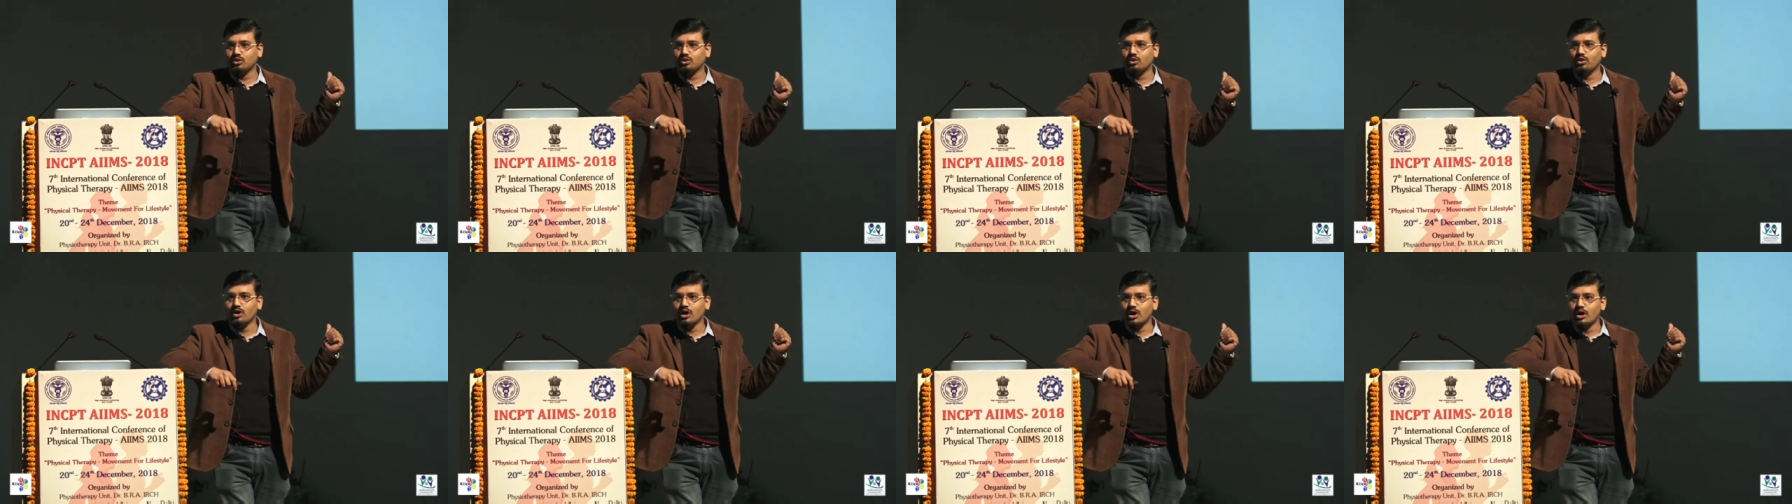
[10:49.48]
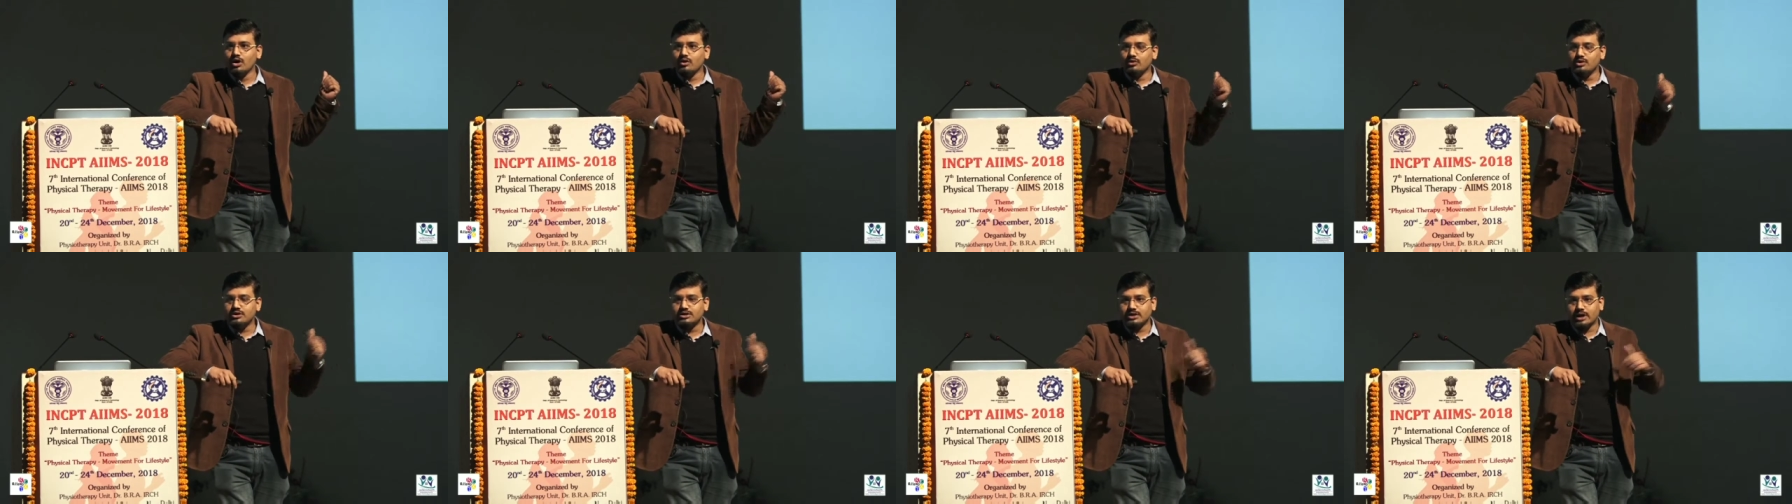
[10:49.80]
shoe
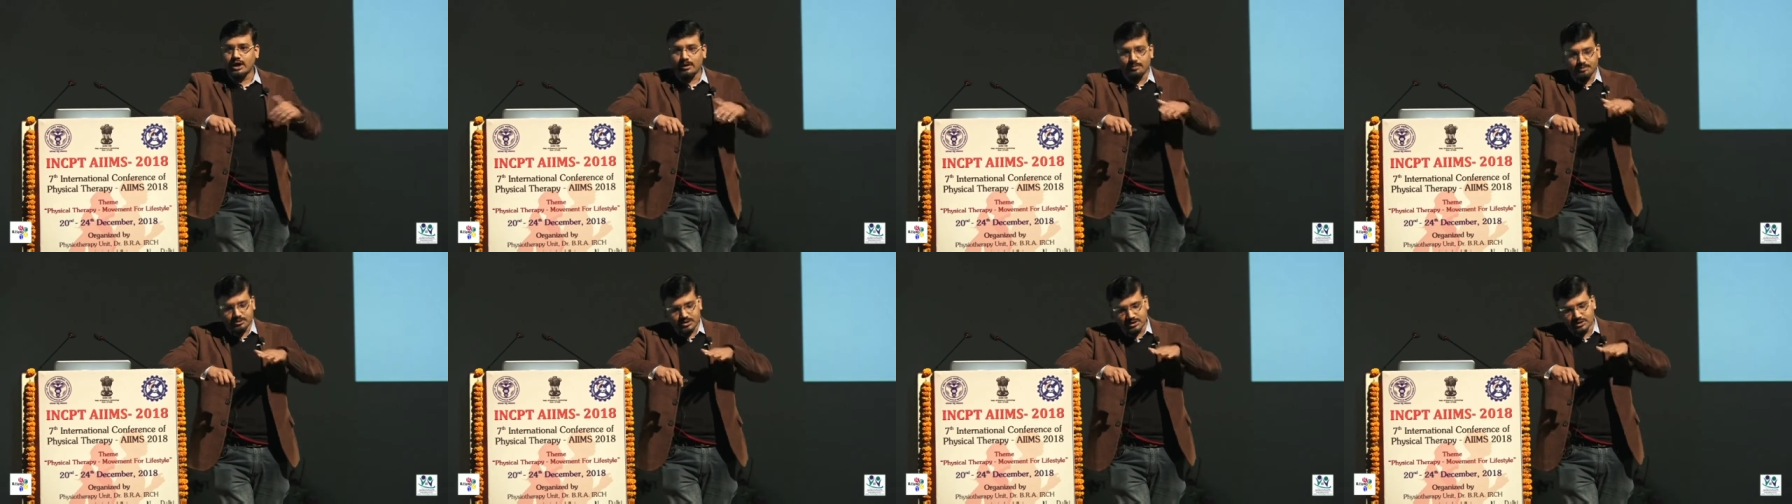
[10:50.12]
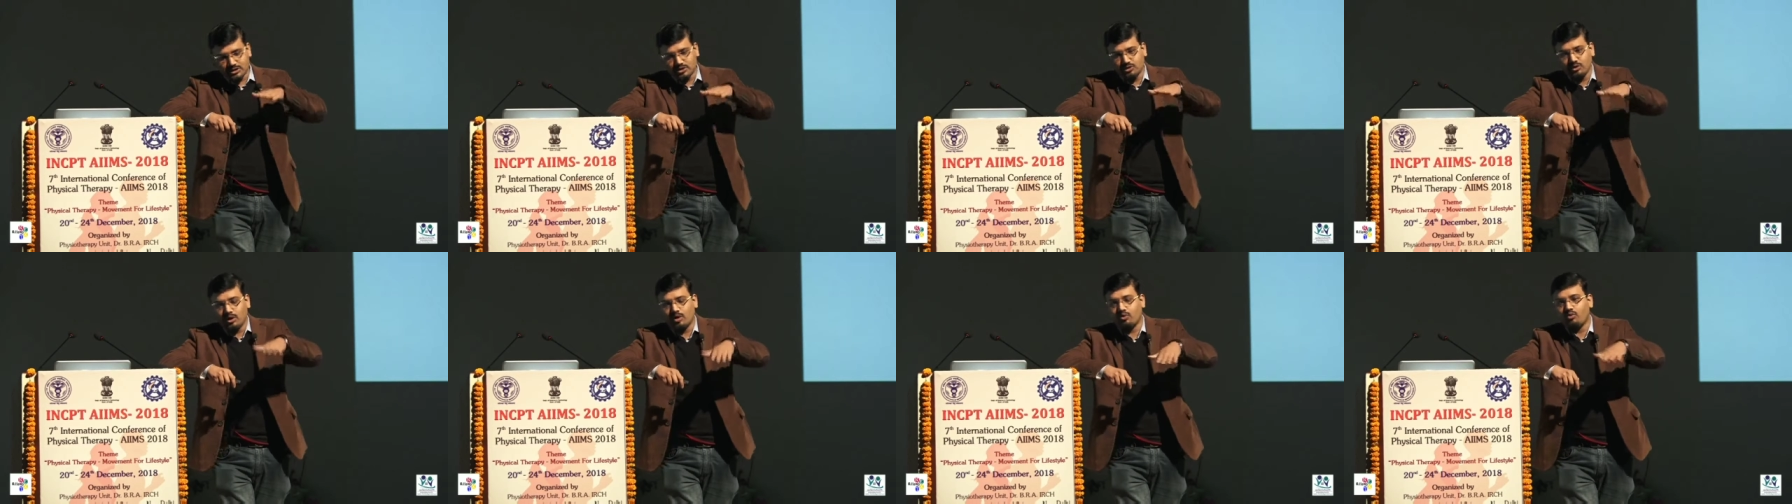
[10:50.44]
which
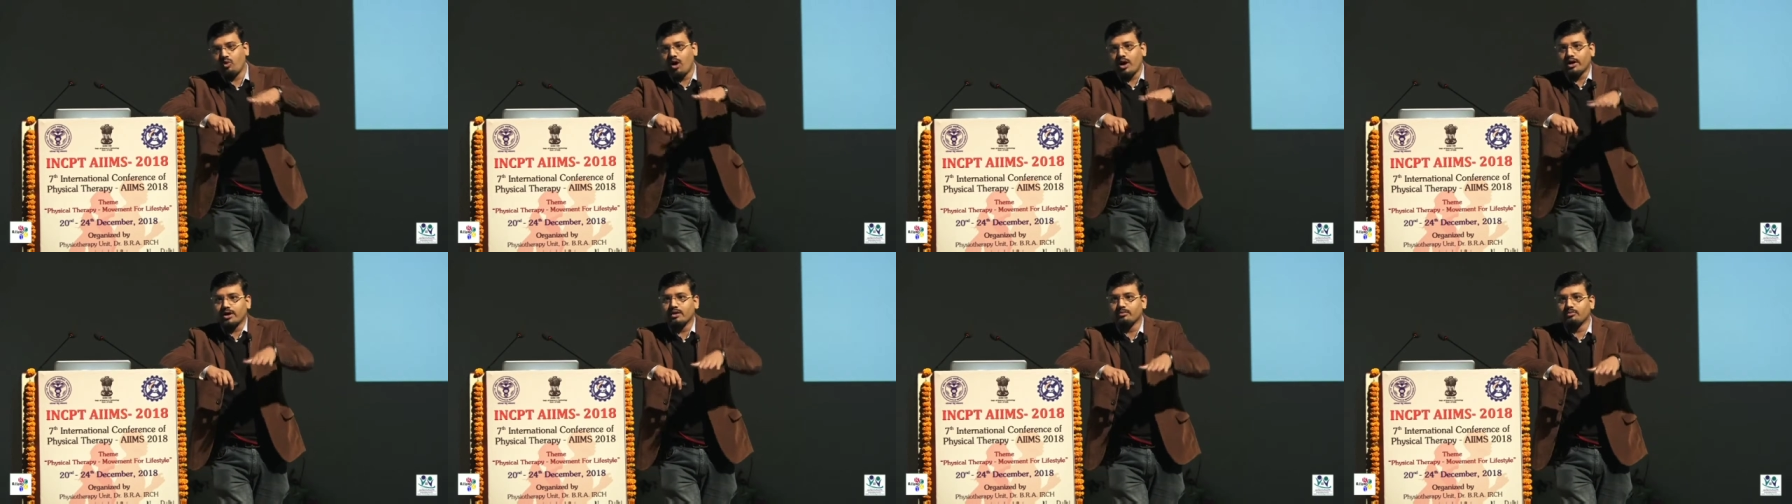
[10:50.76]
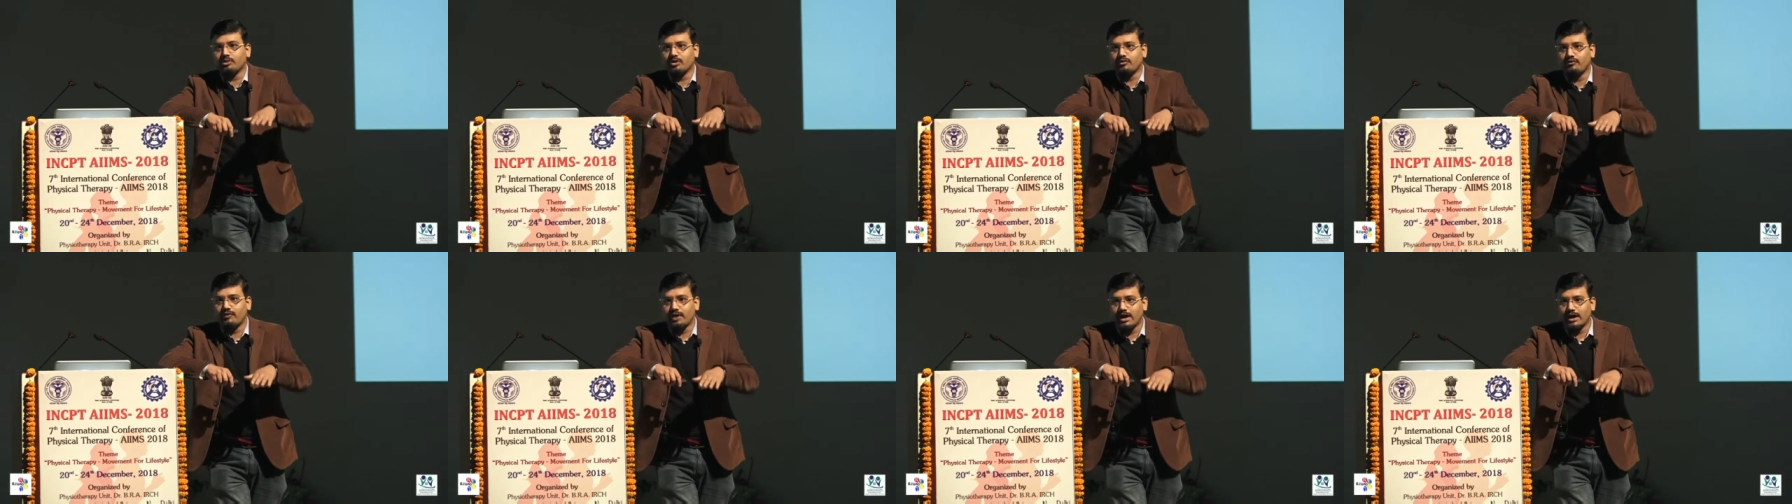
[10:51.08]
captures your walking
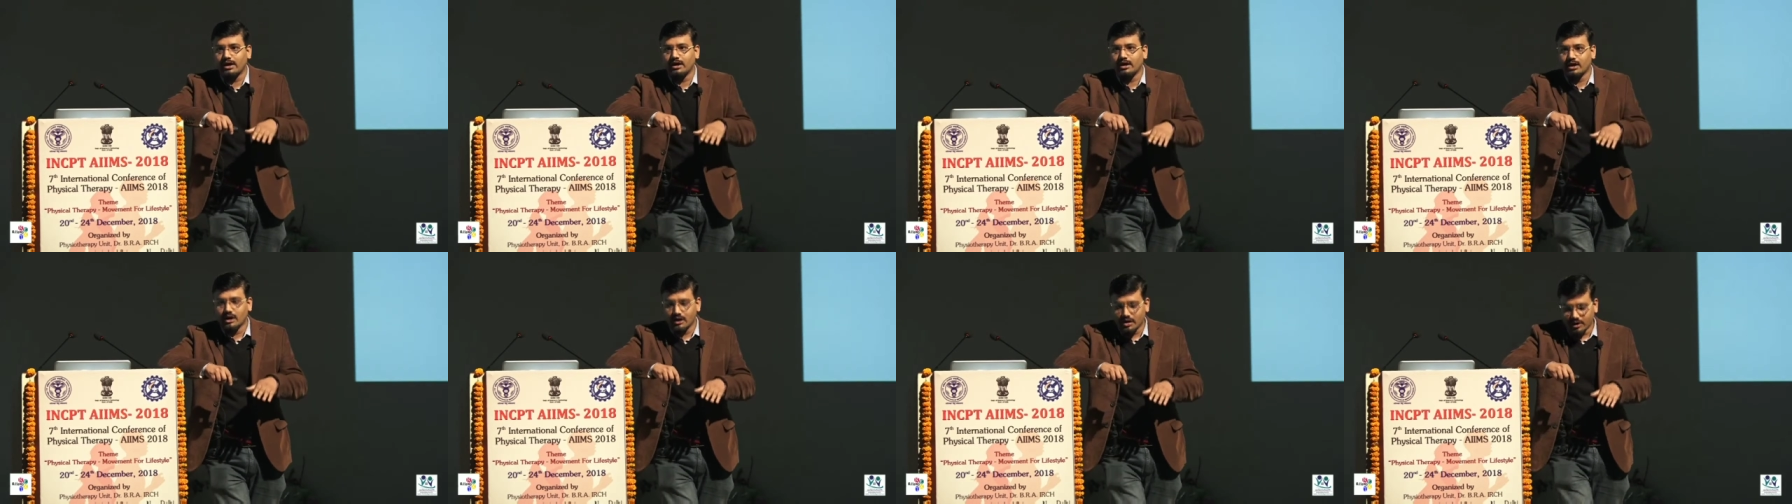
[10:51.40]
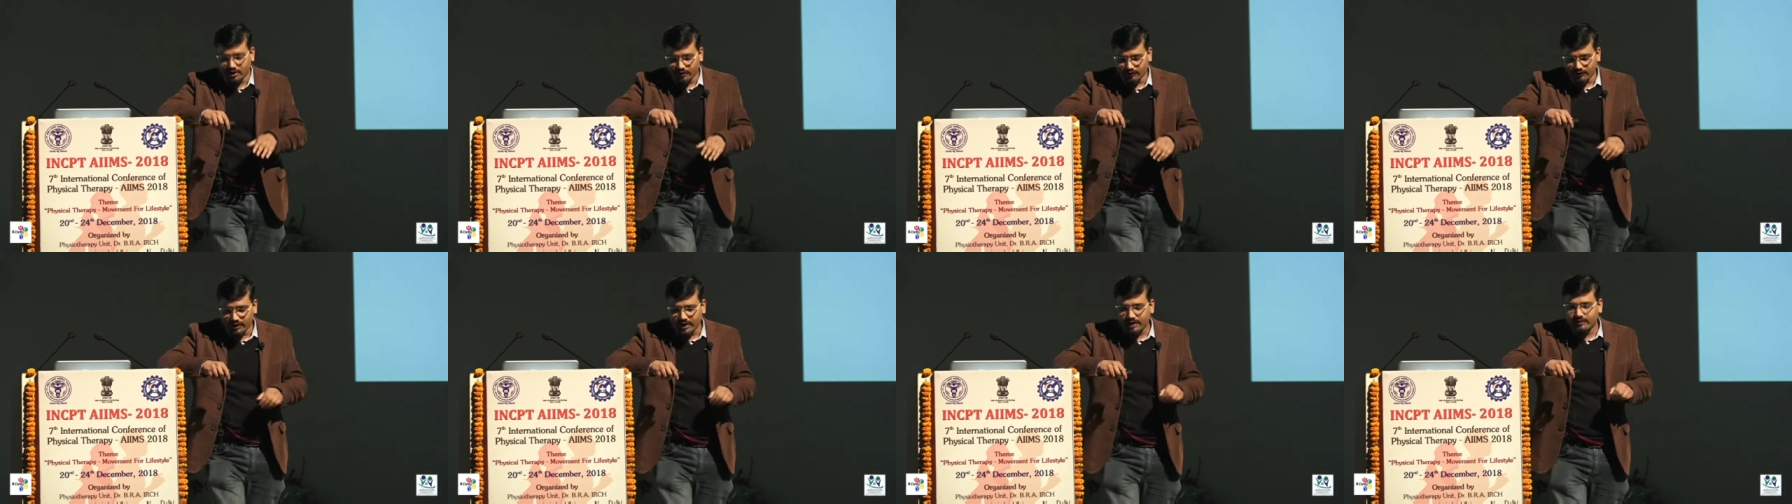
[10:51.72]
profile
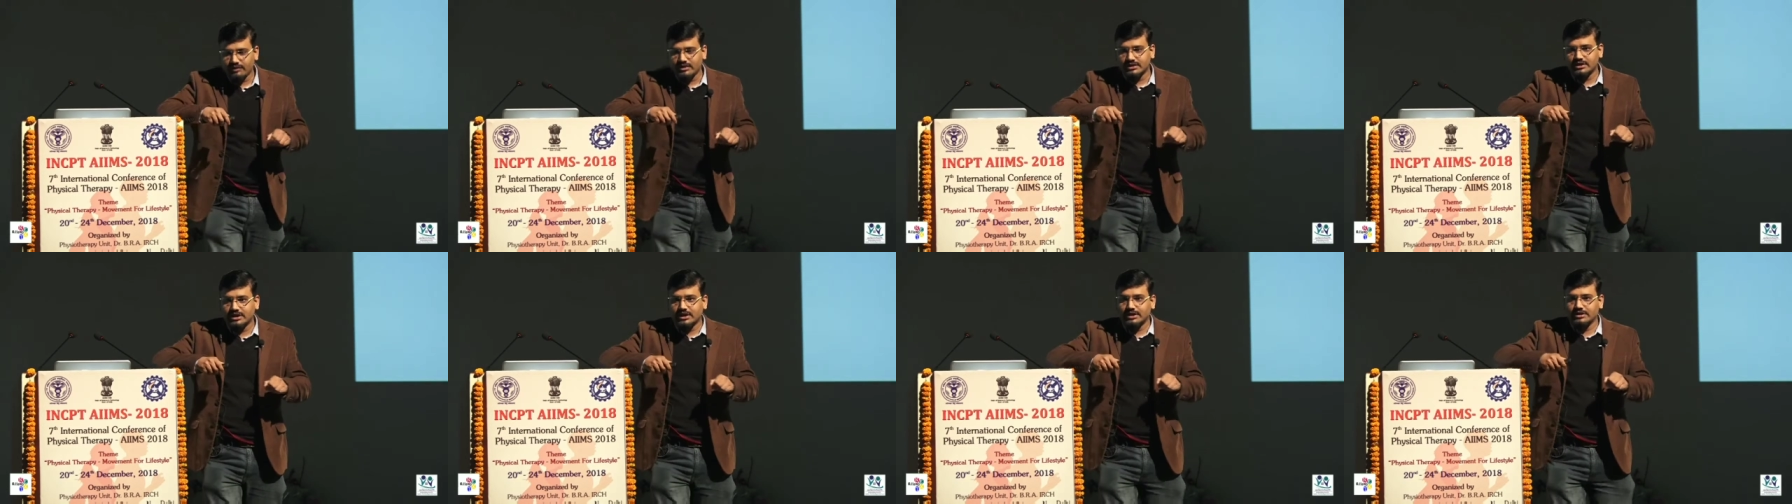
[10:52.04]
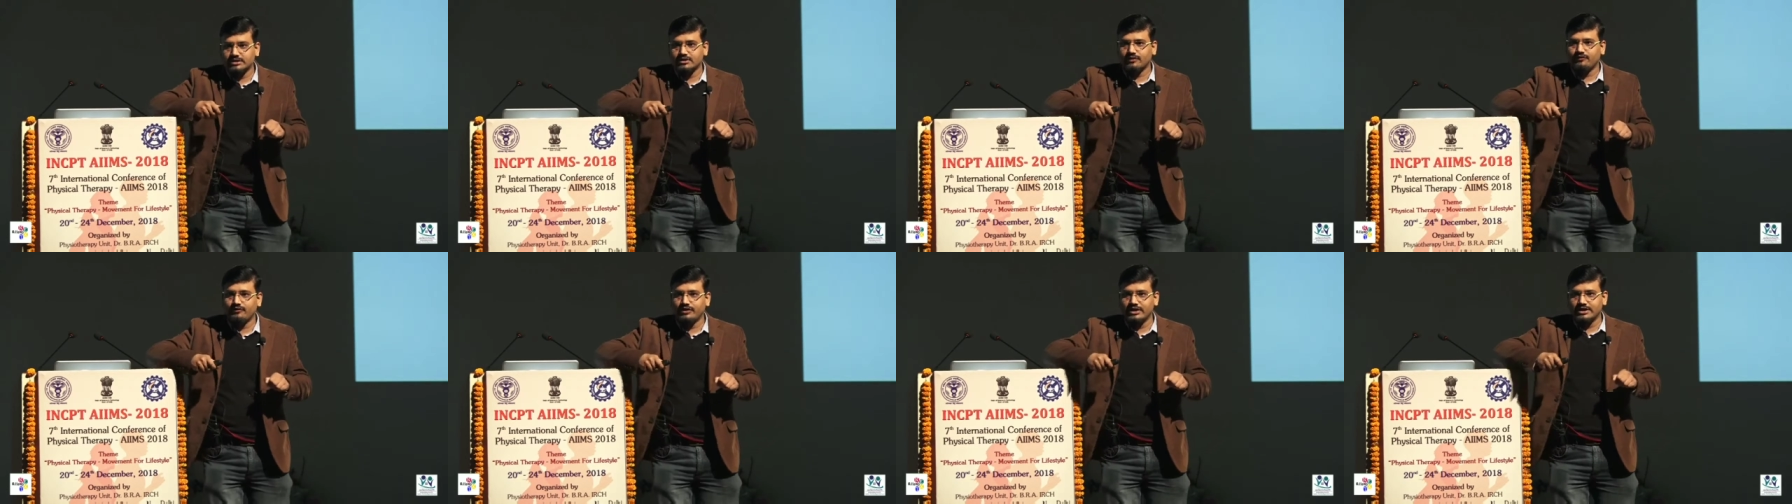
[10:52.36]
and whenever there
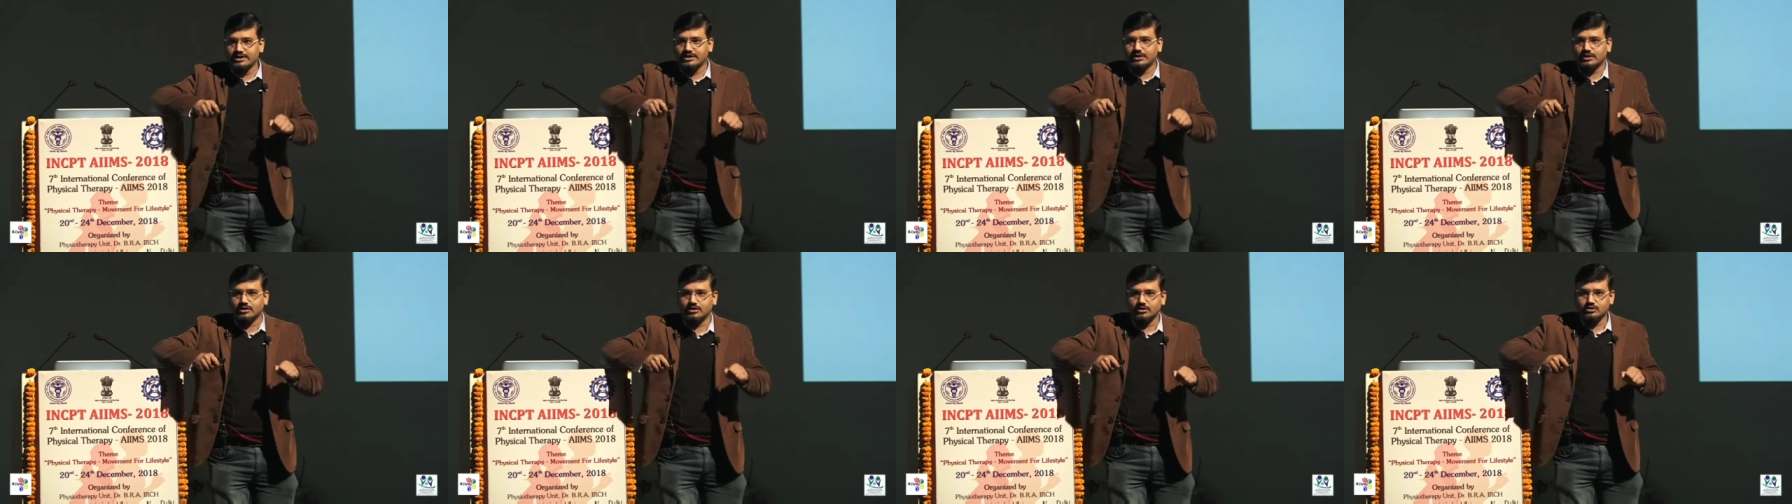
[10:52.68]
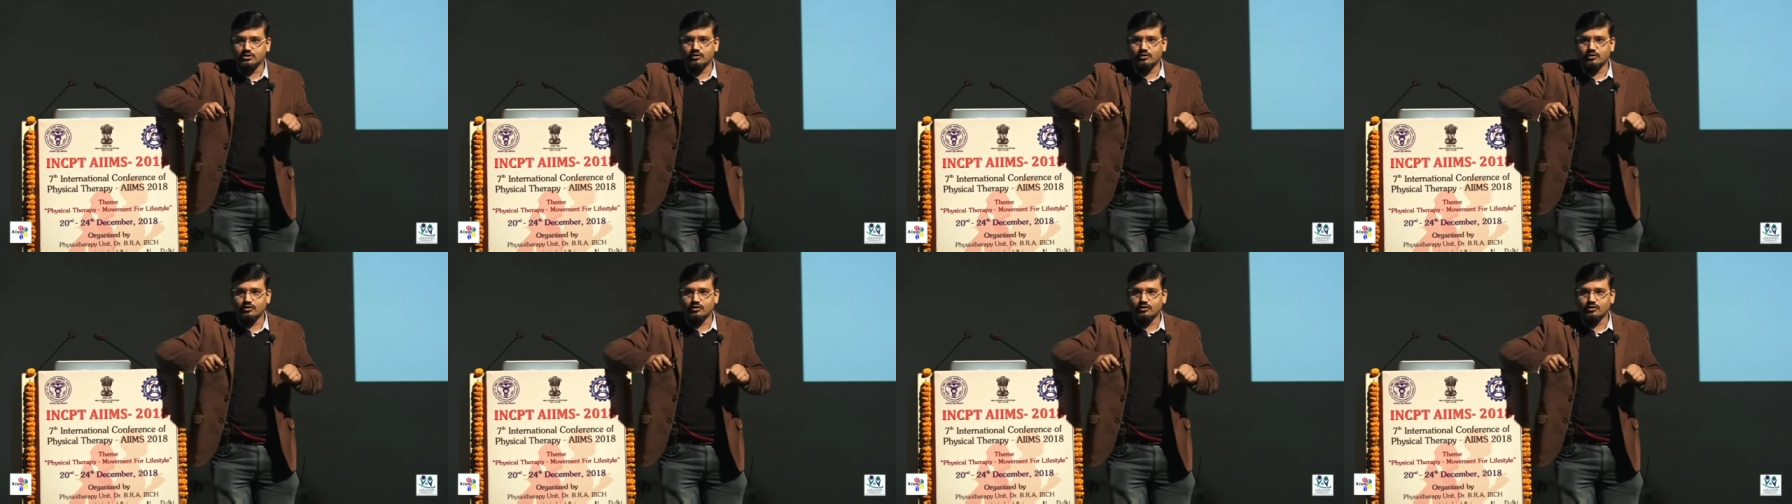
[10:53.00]
is a freezing.